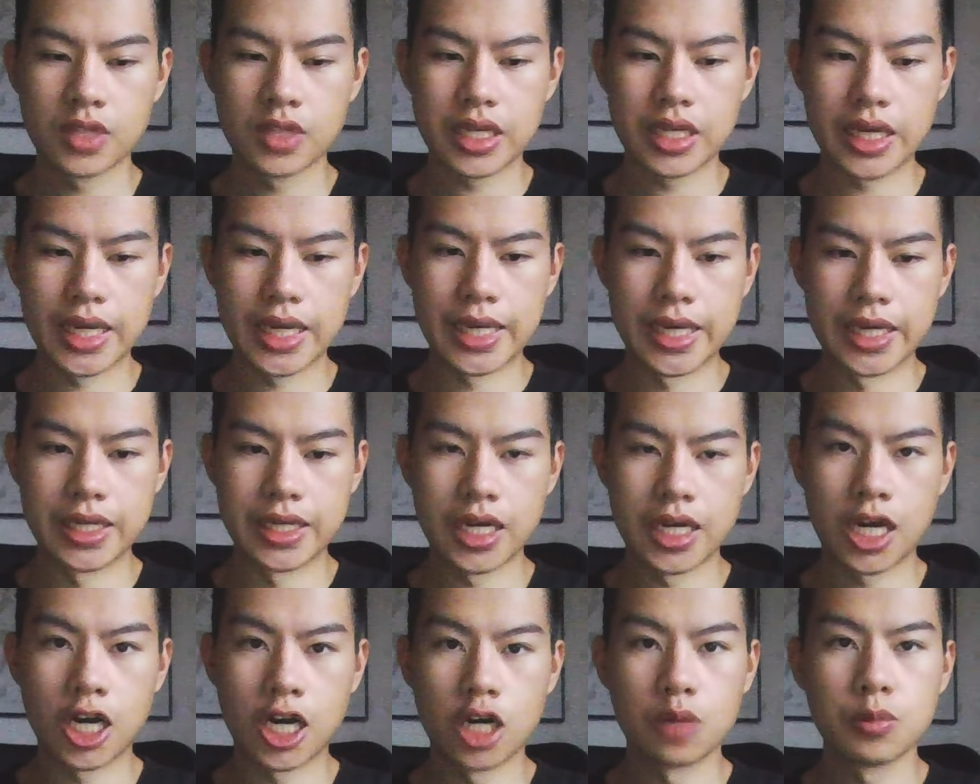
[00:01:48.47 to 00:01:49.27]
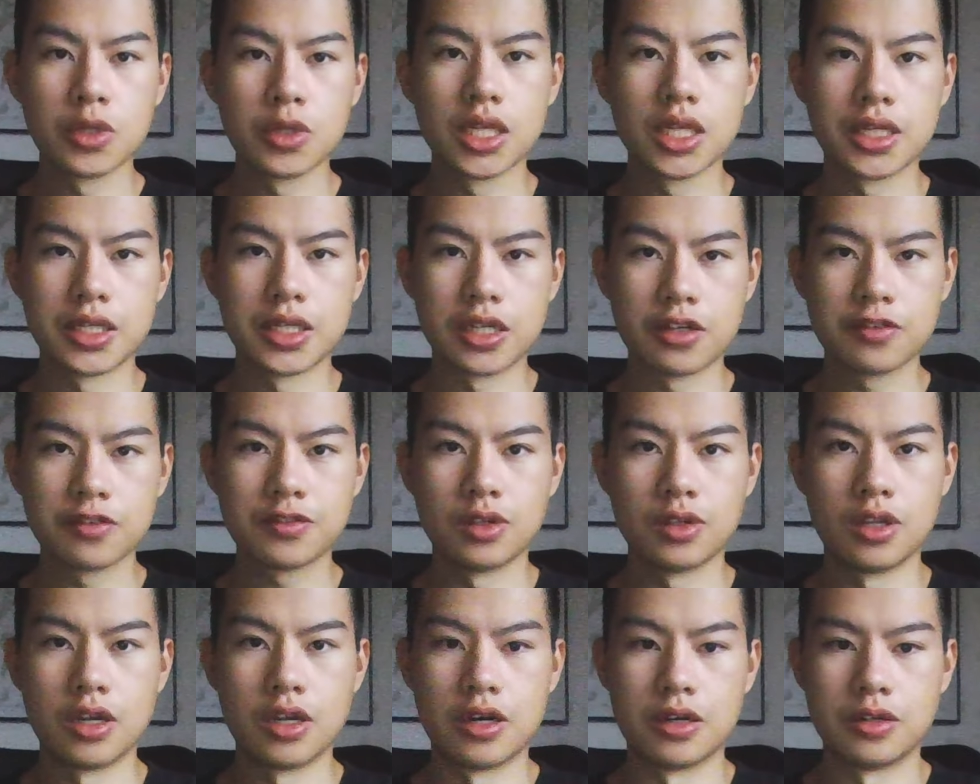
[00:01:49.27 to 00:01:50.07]
and humble enough to
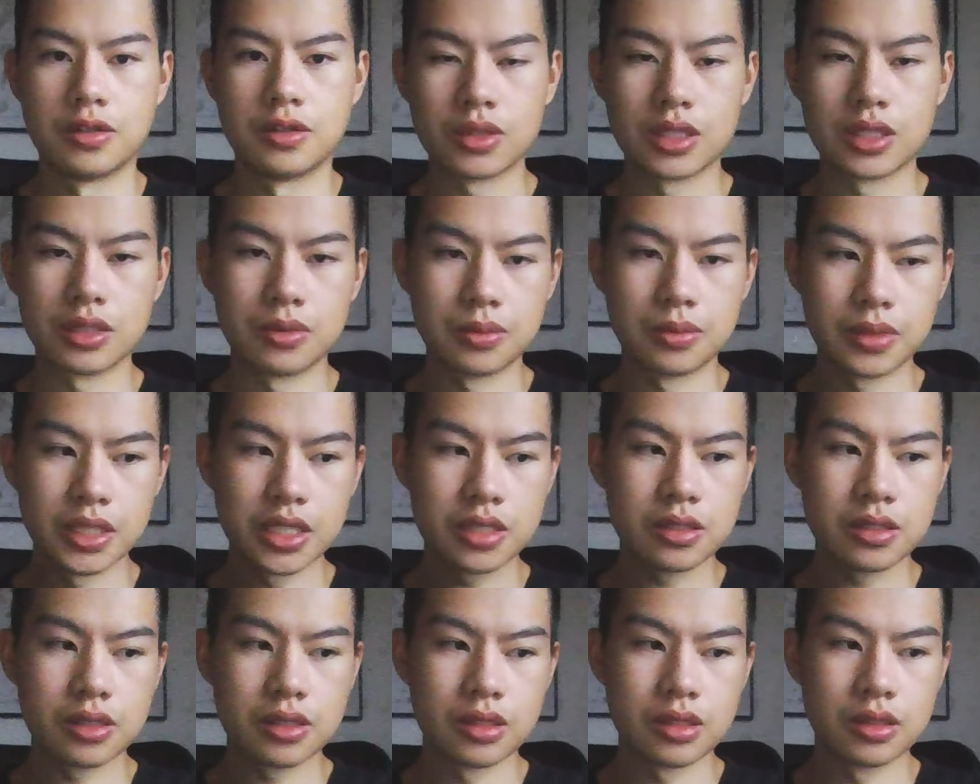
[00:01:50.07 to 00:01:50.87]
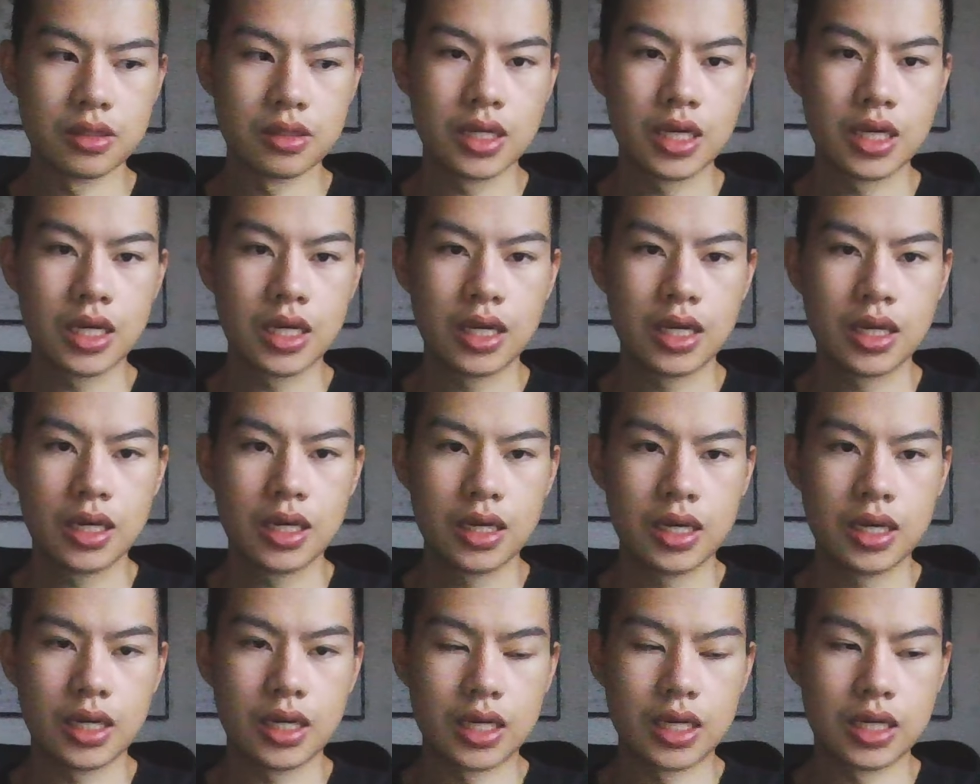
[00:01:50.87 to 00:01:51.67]
learn. The reason
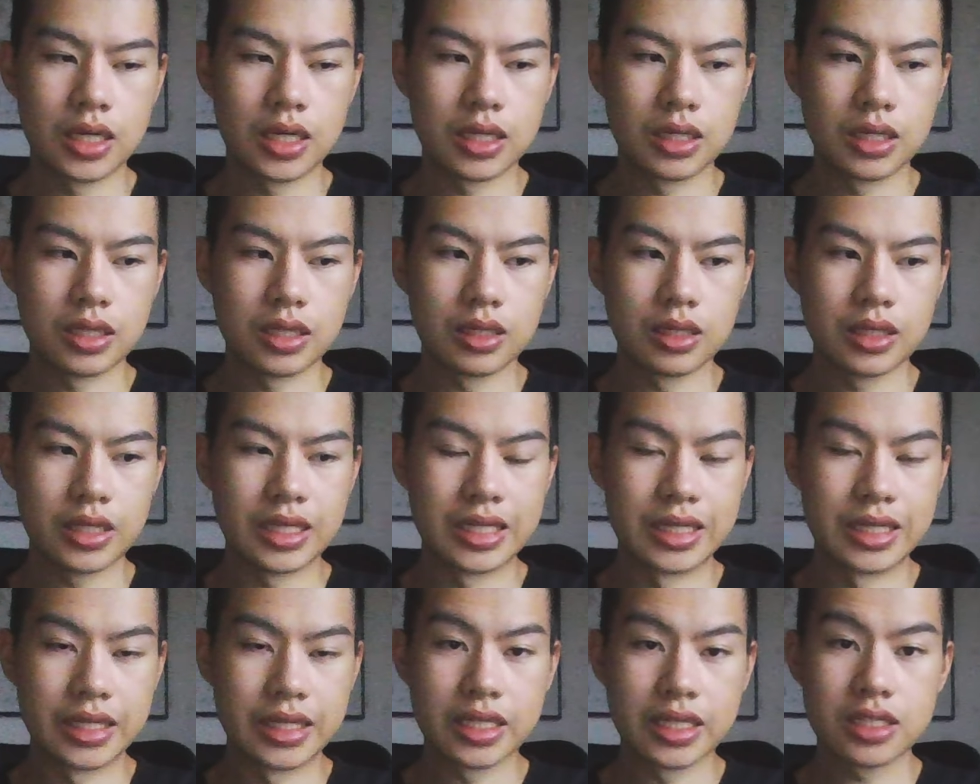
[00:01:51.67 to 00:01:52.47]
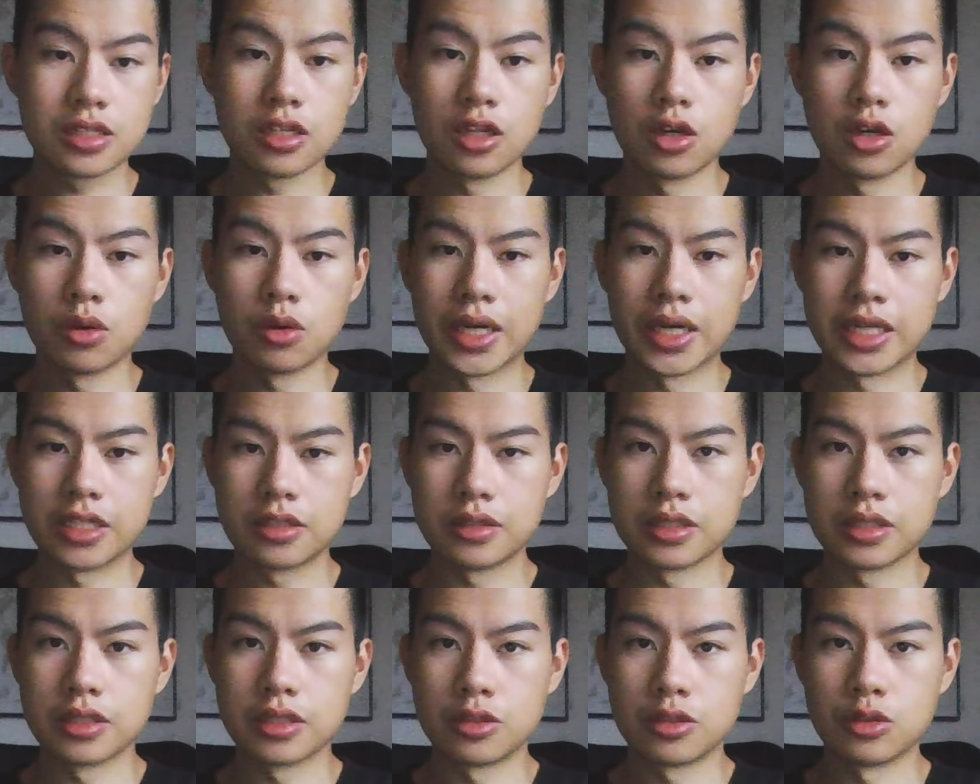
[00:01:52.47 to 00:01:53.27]
uh, it is low
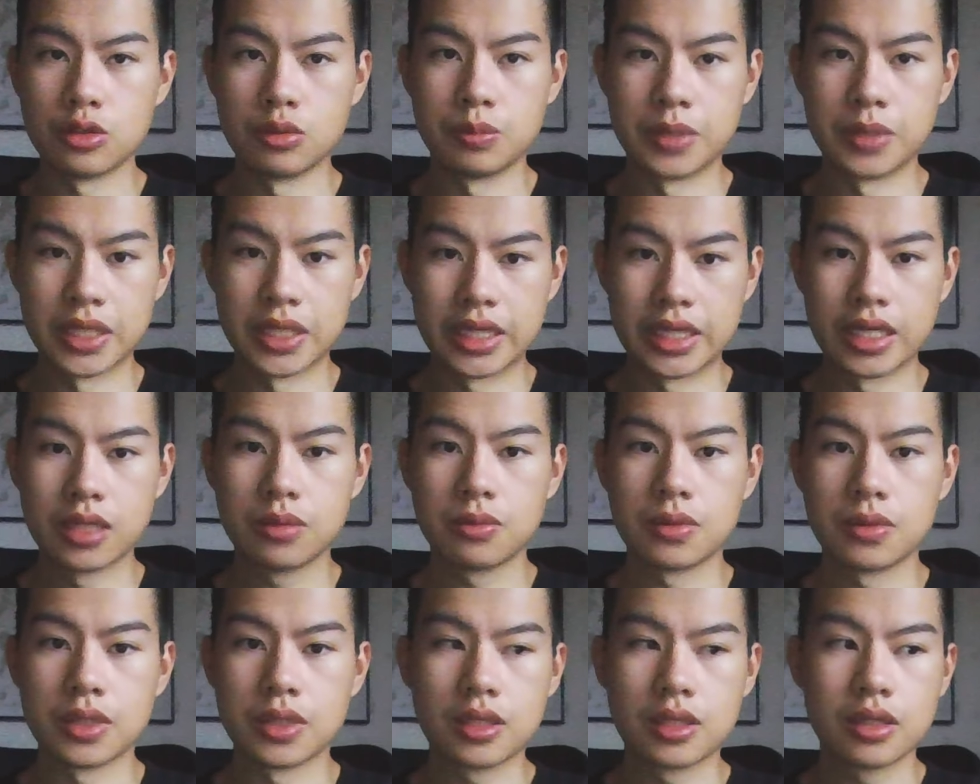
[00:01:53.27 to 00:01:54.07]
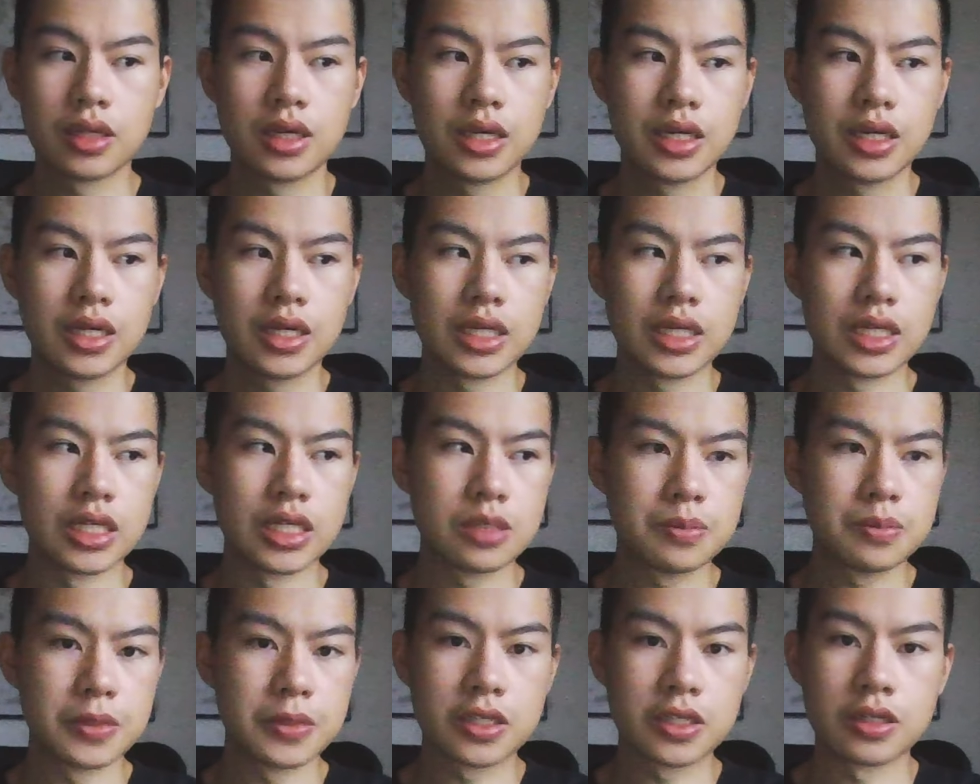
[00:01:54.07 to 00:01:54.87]
entry to begin with is
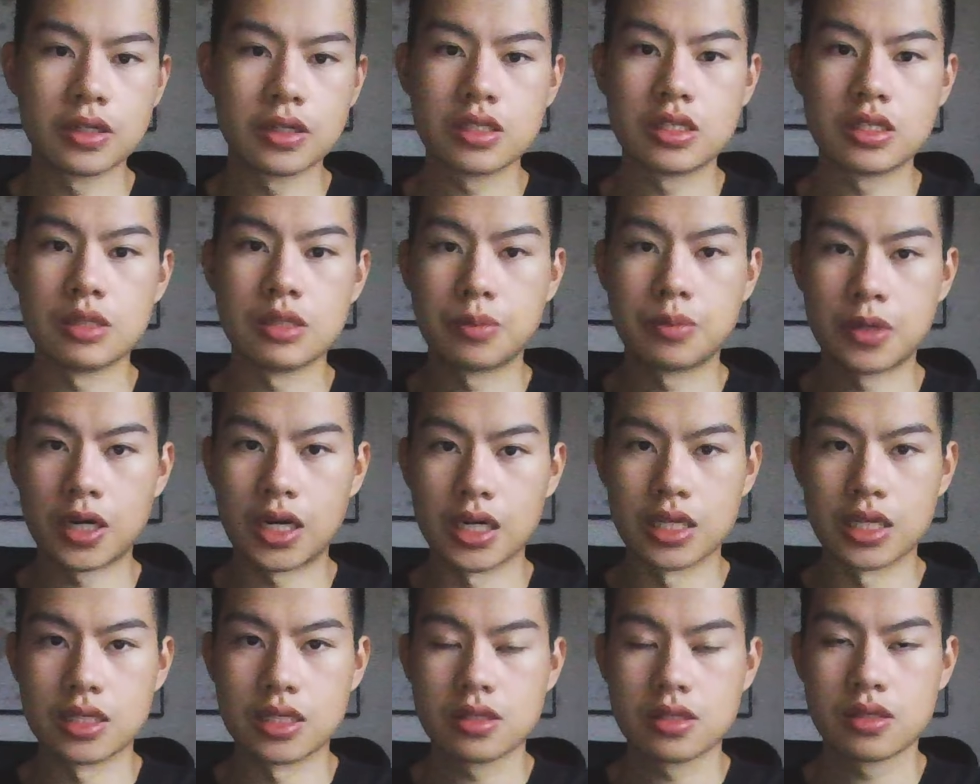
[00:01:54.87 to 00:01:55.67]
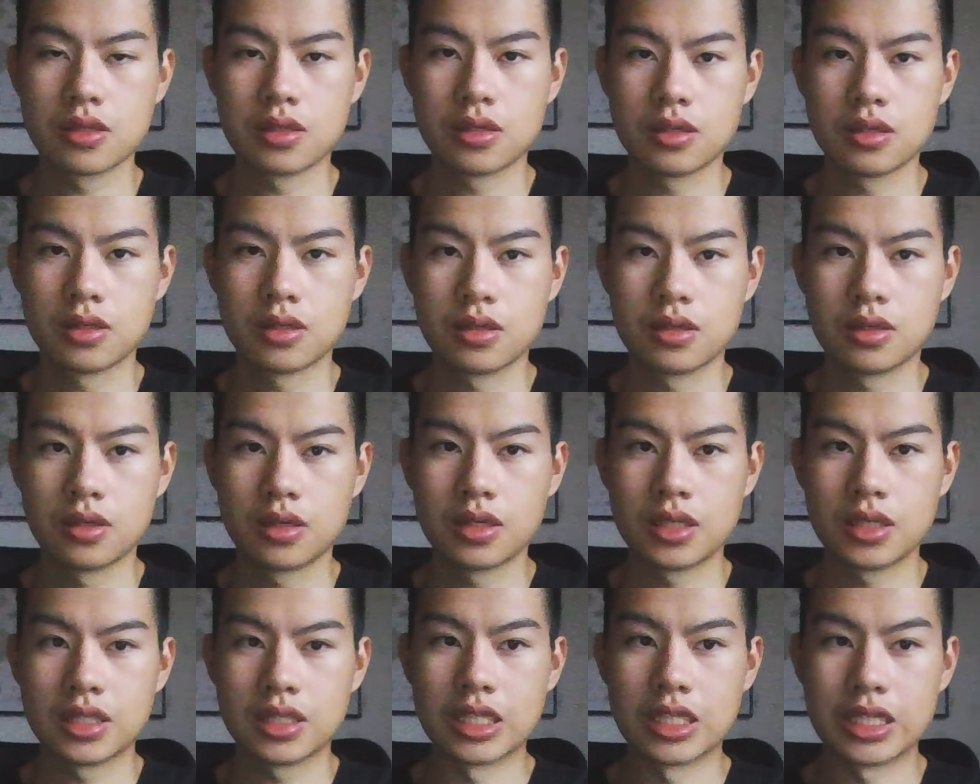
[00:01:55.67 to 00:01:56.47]
because the price
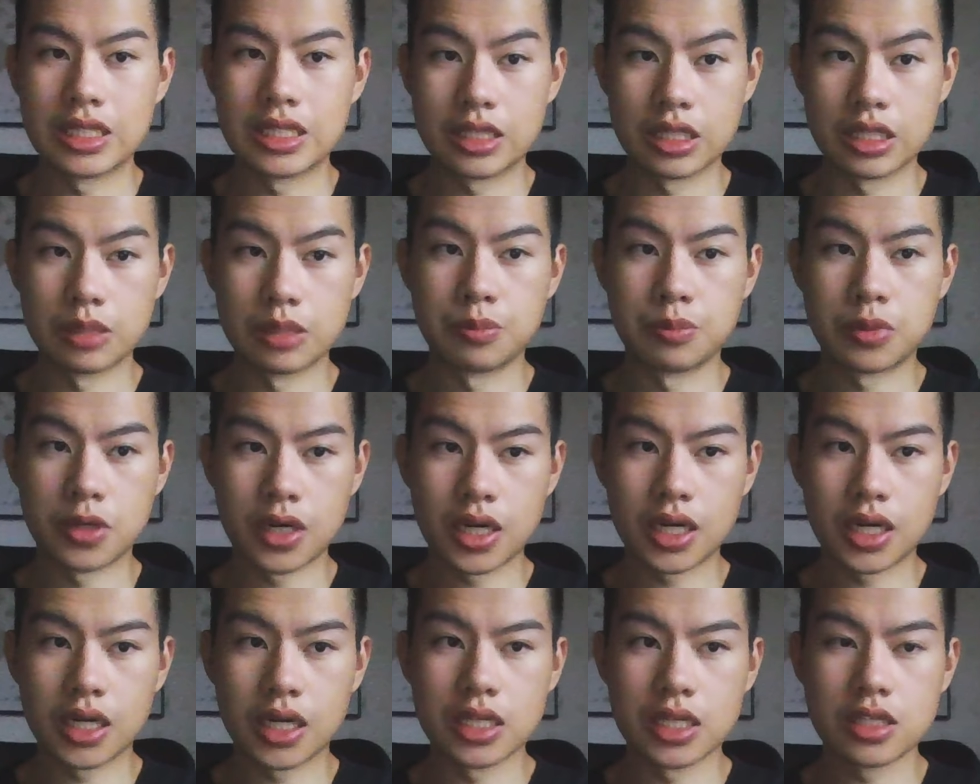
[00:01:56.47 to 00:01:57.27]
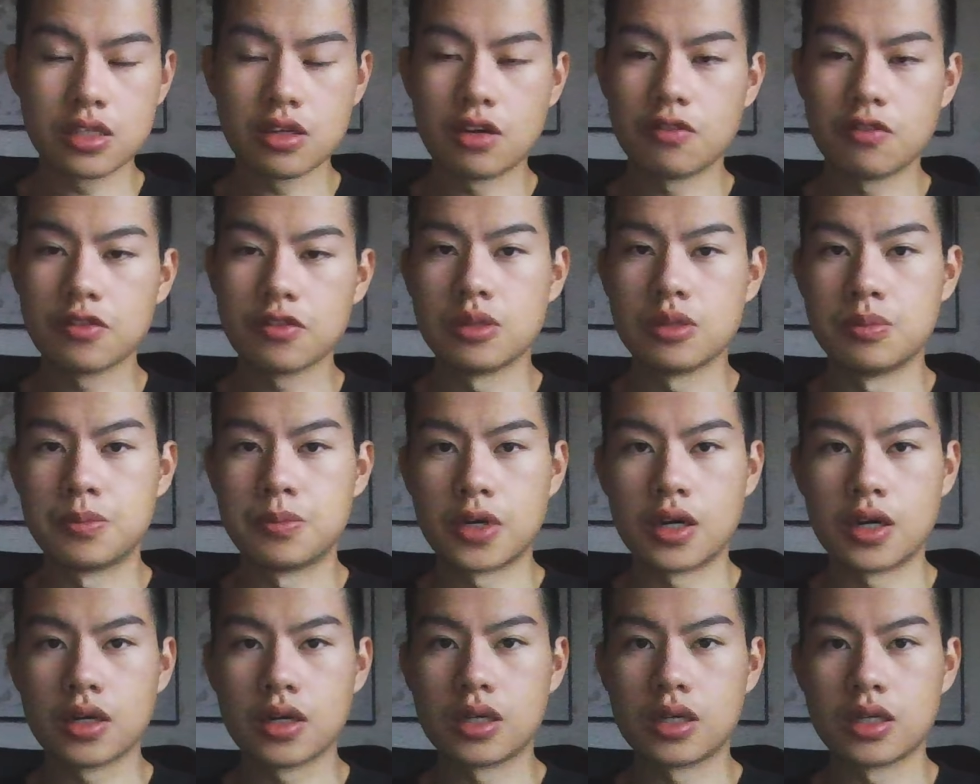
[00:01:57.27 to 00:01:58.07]
the, price of the
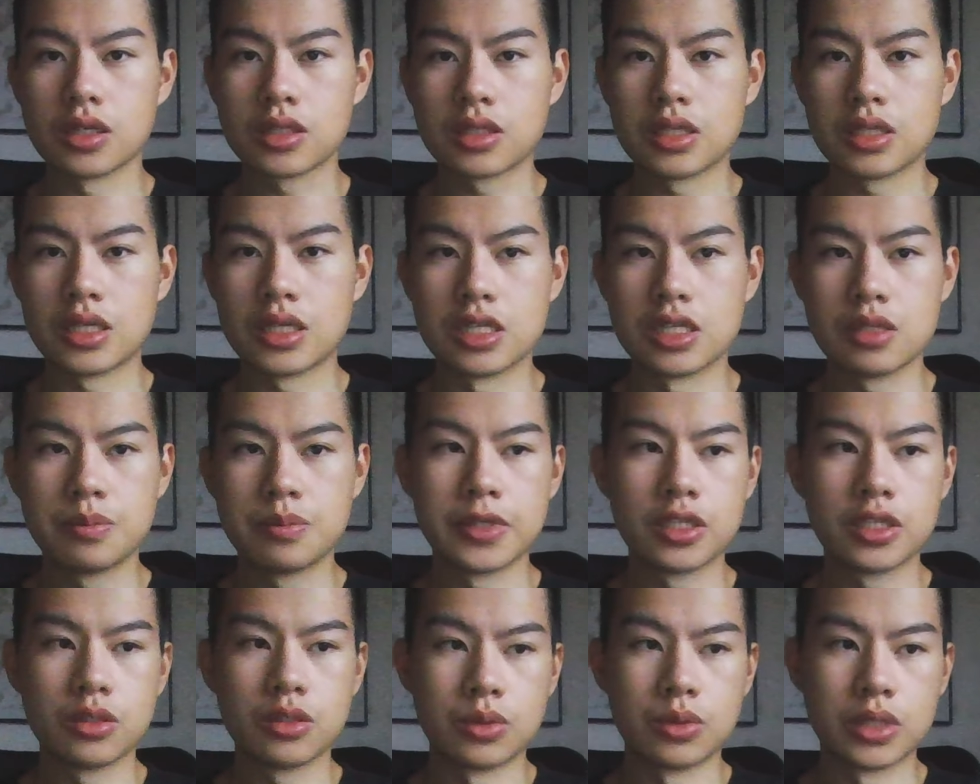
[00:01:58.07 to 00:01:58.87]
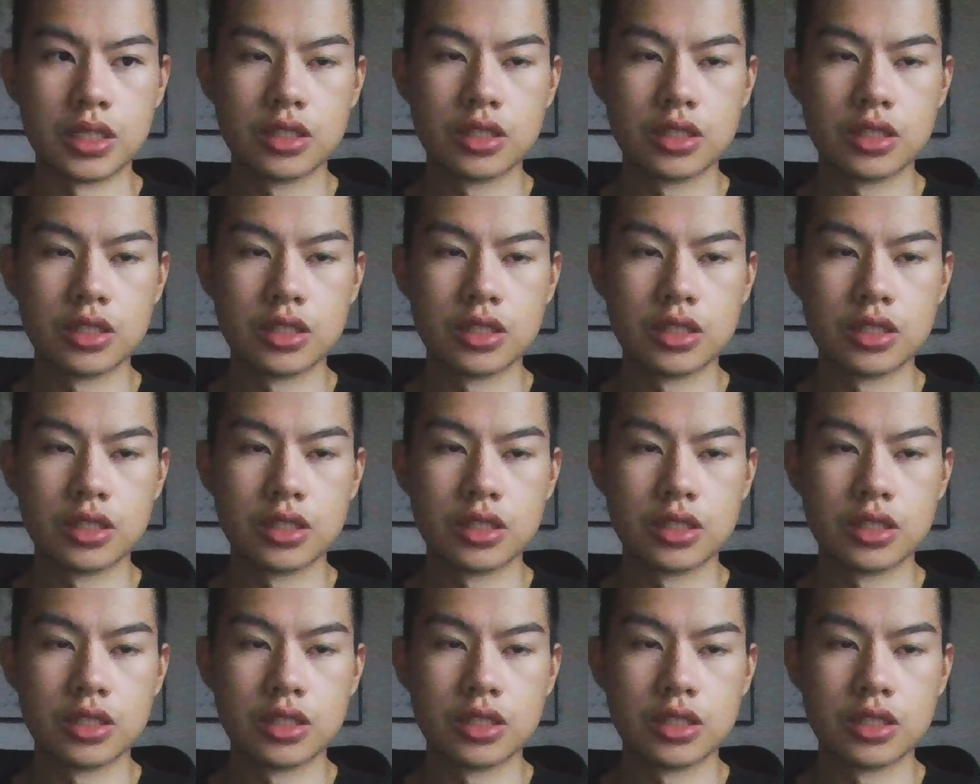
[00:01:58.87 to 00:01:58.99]
product is between